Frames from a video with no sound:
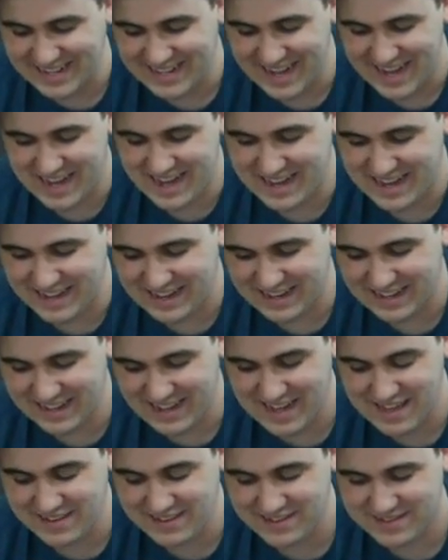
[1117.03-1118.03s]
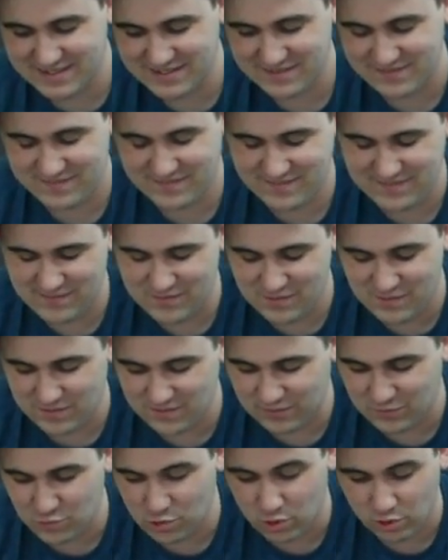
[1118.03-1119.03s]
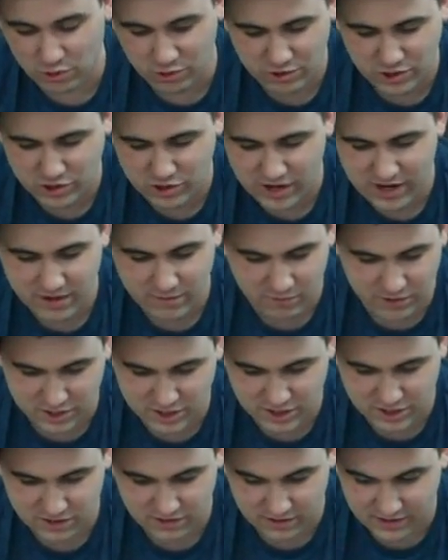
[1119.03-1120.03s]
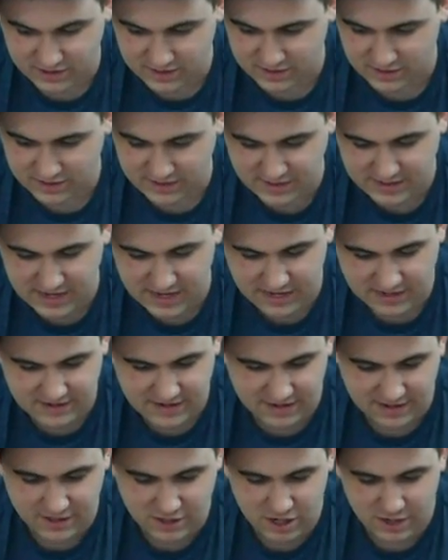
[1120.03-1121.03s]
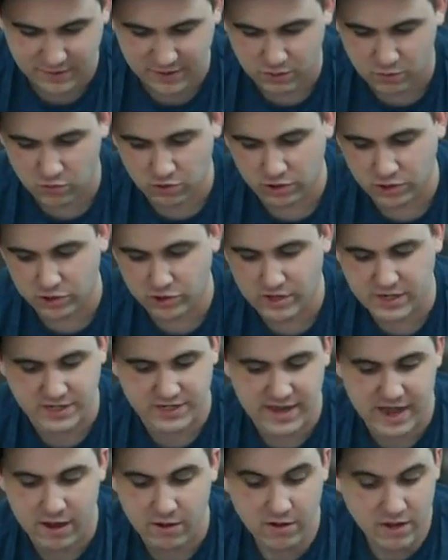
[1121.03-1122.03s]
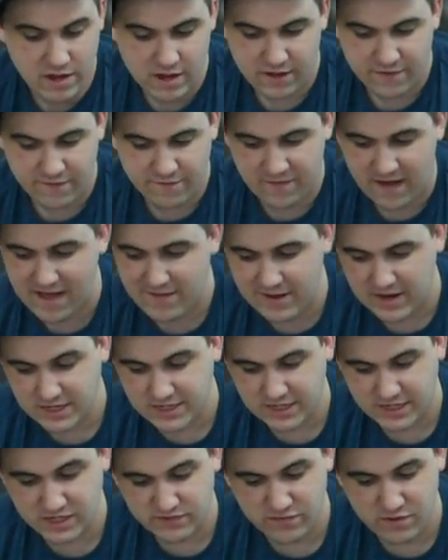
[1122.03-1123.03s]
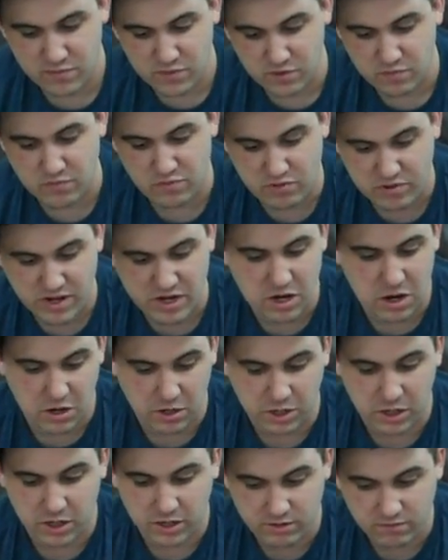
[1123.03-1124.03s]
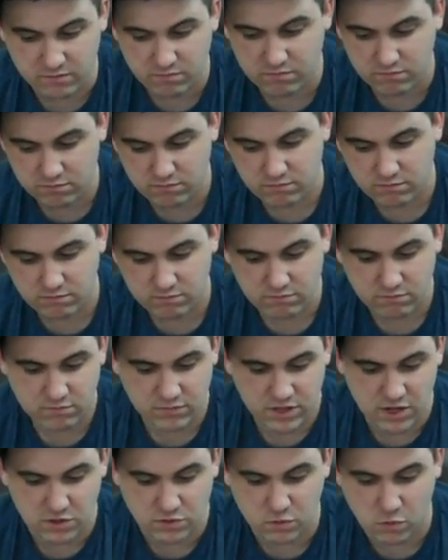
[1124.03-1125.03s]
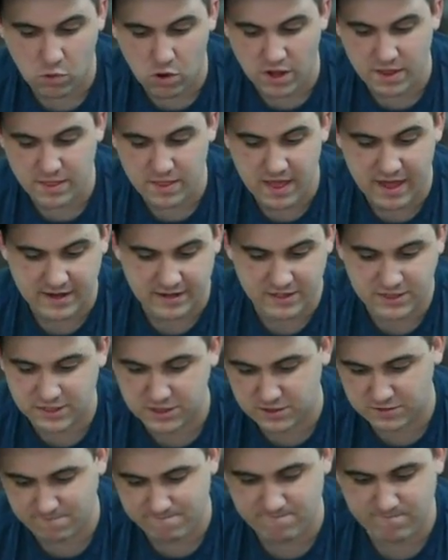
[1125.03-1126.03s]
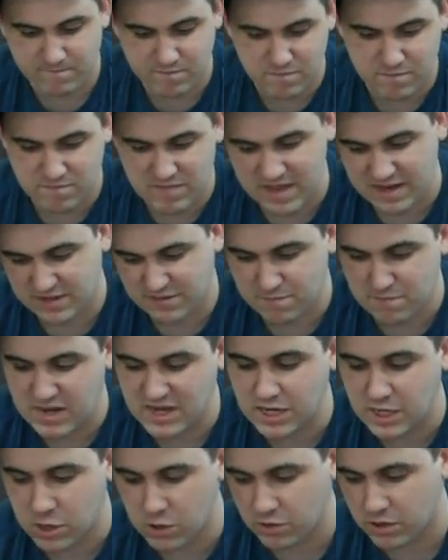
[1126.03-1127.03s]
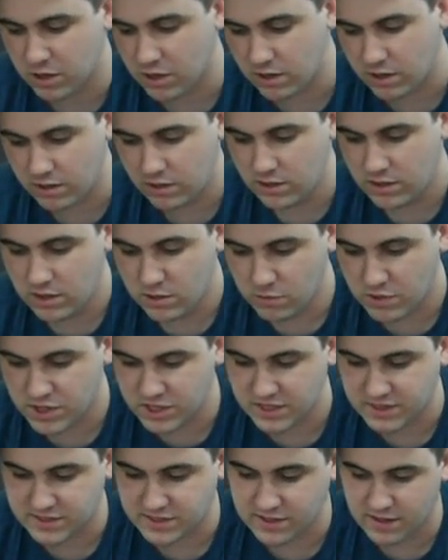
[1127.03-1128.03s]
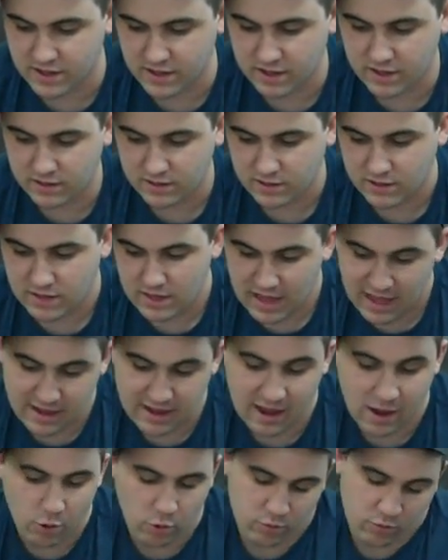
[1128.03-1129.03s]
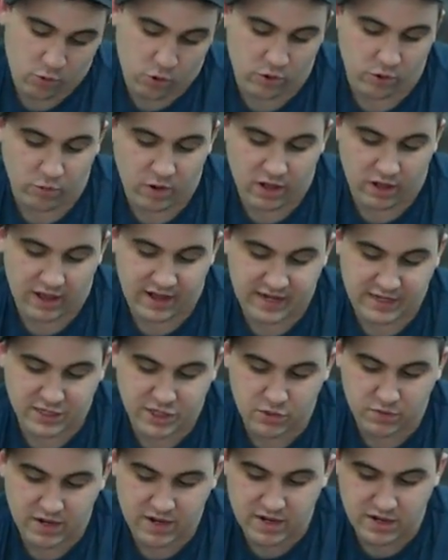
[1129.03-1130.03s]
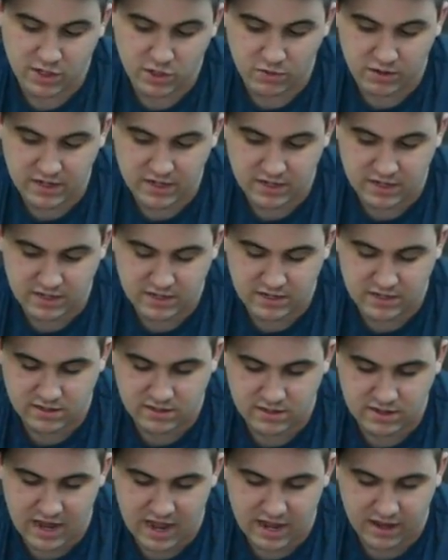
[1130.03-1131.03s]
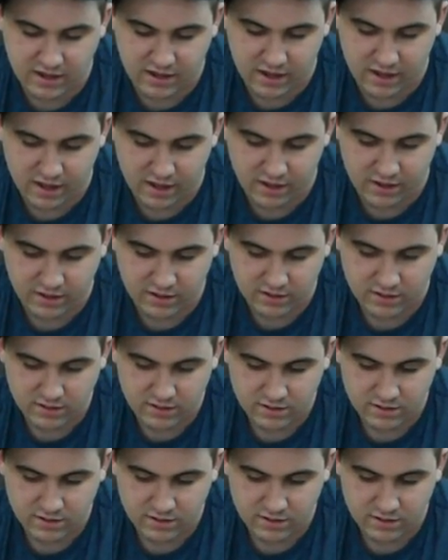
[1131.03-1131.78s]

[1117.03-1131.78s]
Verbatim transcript: he uh, his warlord trait, which let's let's take a second to talk about the warlord traits now. Five out of six of them are pretty darn good. There's one that's that's mediocre, which is the I or well, I guess you can you can take uh,